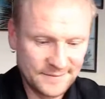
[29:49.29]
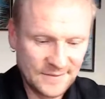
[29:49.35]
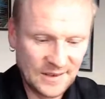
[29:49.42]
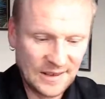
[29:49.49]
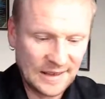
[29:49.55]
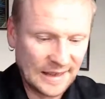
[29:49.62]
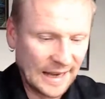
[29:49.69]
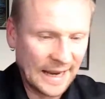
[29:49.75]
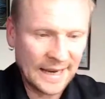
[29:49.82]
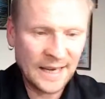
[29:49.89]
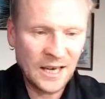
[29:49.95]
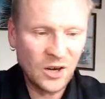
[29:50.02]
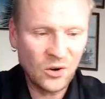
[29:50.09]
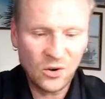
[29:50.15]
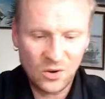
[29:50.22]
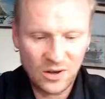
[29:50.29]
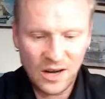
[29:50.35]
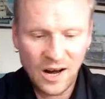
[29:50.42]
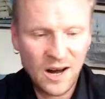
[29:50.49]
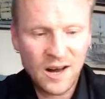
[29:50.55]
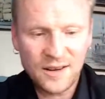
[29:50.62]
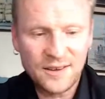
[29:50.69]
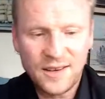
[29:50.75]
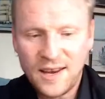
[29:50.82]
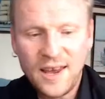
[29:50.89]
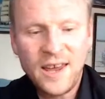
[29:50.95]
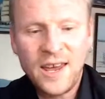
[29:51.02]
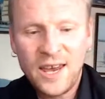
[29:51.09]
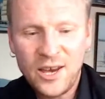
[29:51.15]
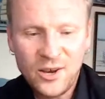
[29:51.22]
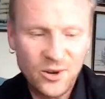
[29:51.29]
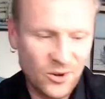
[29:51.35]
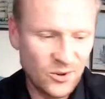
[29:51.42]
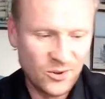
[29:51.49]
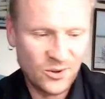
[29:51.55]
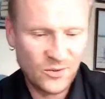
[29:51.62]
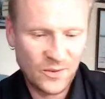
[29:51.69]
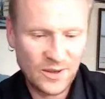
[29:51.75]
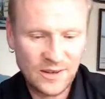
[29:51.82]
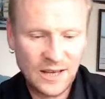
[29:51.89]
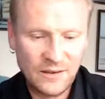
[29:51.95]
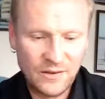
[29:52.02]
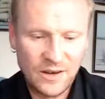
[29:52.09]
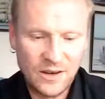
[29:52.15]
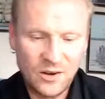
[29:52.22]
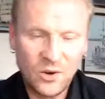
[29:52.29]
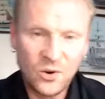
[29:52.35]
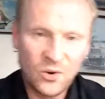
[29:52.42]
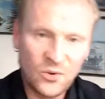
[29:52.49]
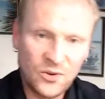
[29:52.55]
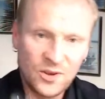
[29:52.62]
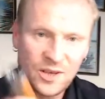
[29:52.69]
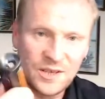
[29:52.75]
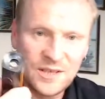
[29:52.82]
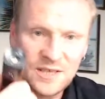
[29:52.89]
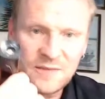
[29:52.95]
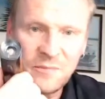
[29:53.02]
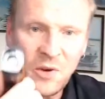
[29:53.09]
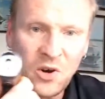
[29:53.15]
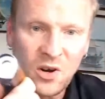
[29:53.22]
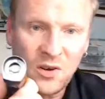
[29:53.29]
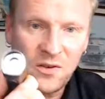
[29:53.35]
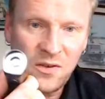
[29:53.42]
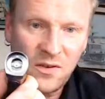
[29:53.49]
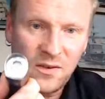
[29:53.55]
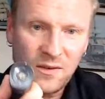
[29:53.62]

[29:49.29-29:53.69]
tank or RDA or whatever on this mod,